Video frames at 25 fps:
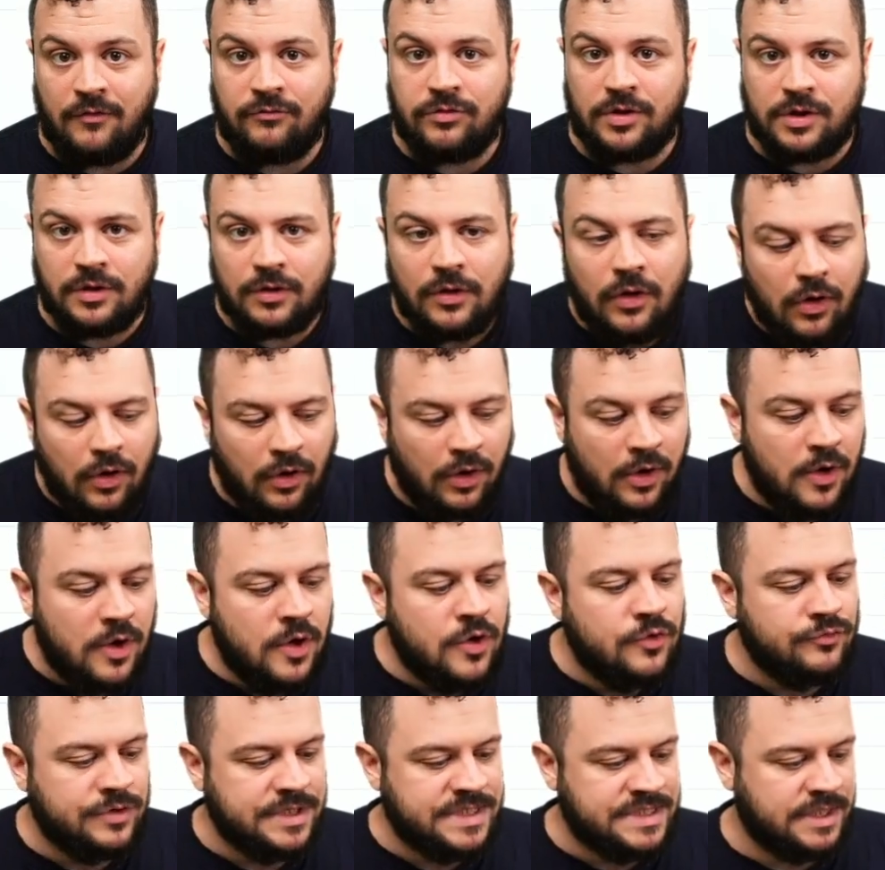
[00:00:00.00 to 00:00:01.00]
a lot
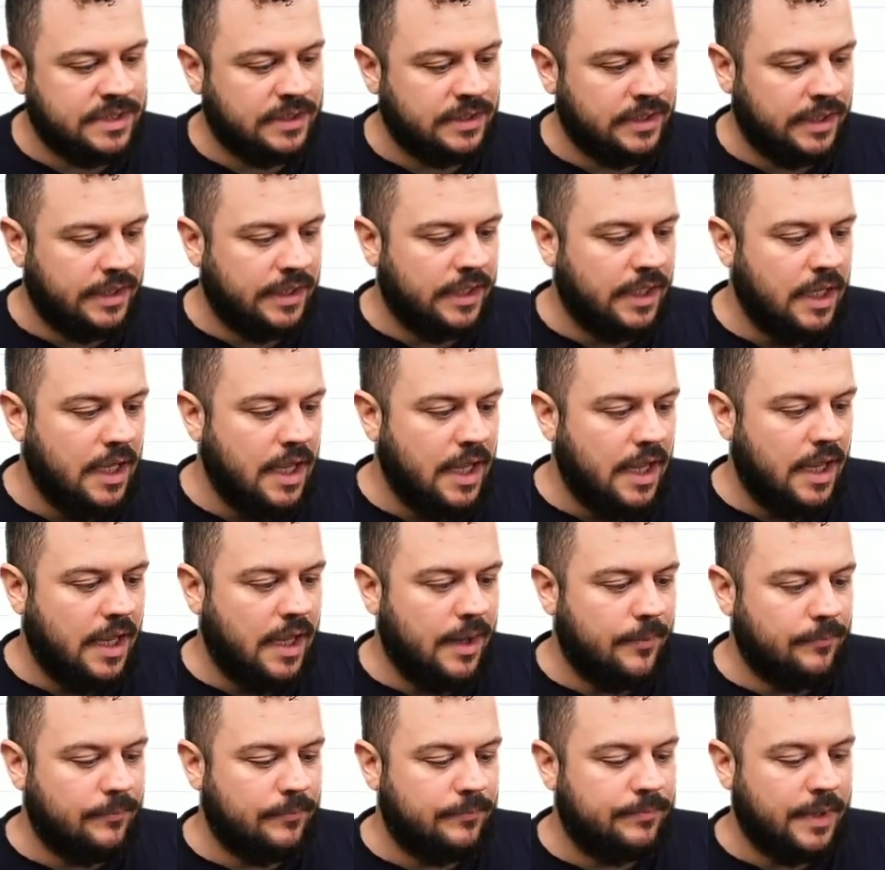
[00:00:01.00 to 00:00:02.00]
recently,
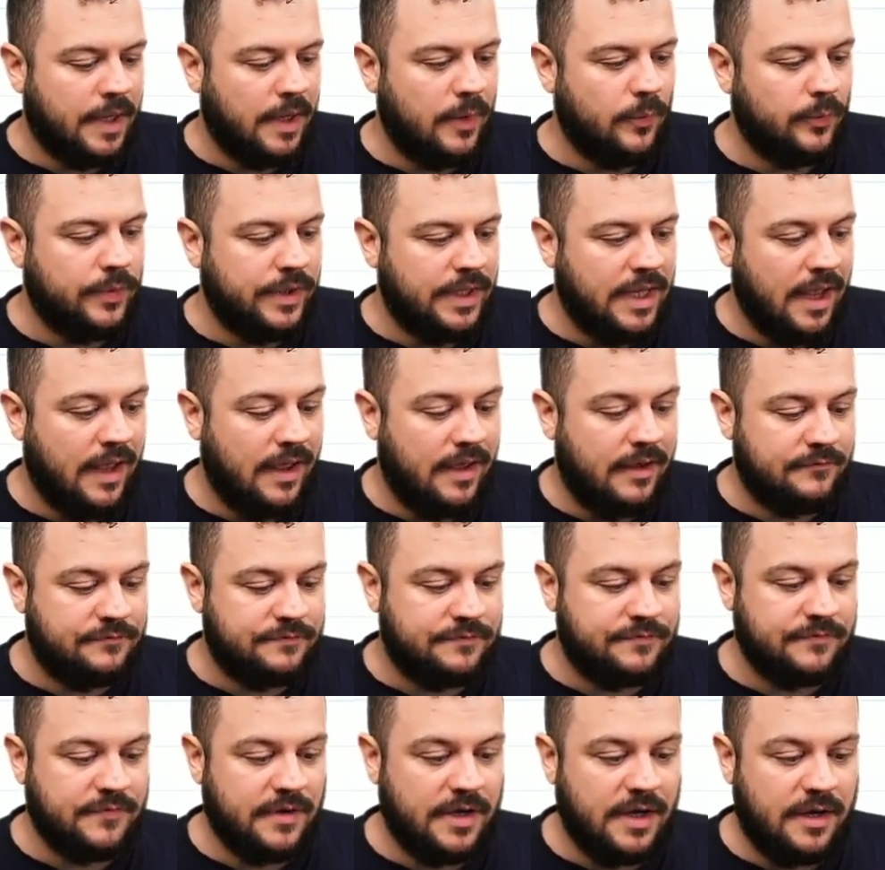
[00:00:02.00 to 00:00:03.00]
but we
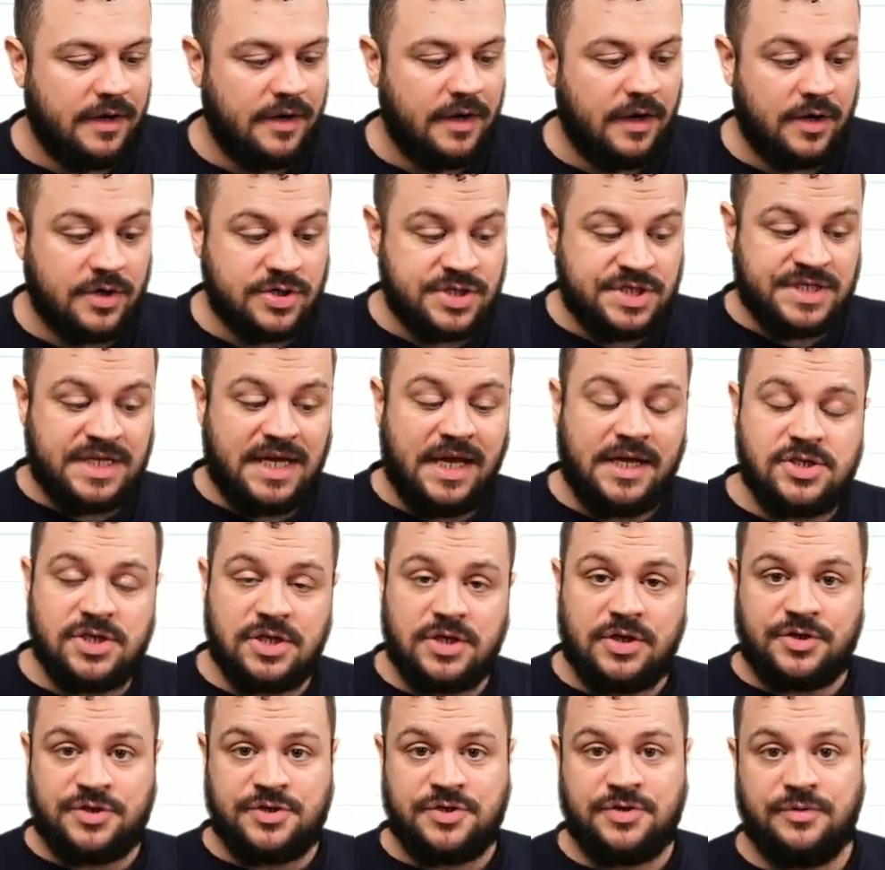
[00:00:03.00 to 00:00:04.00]
have our
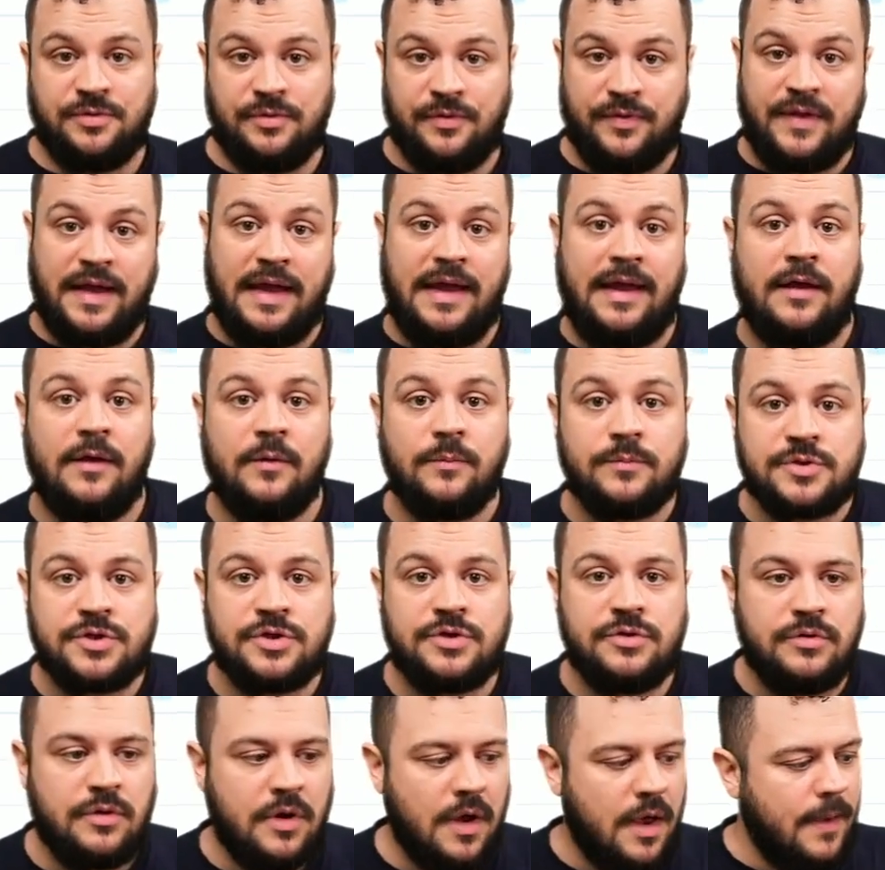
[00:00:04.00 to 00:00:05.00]
scheduler tool that helps
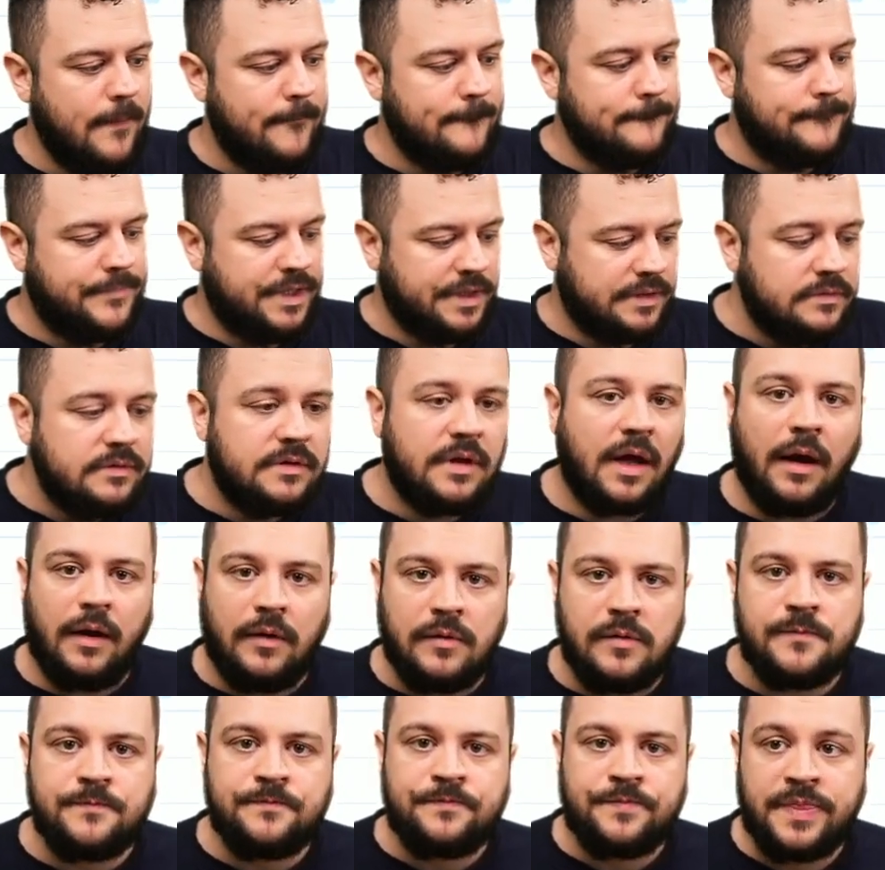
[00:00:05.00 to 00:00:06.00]
you build out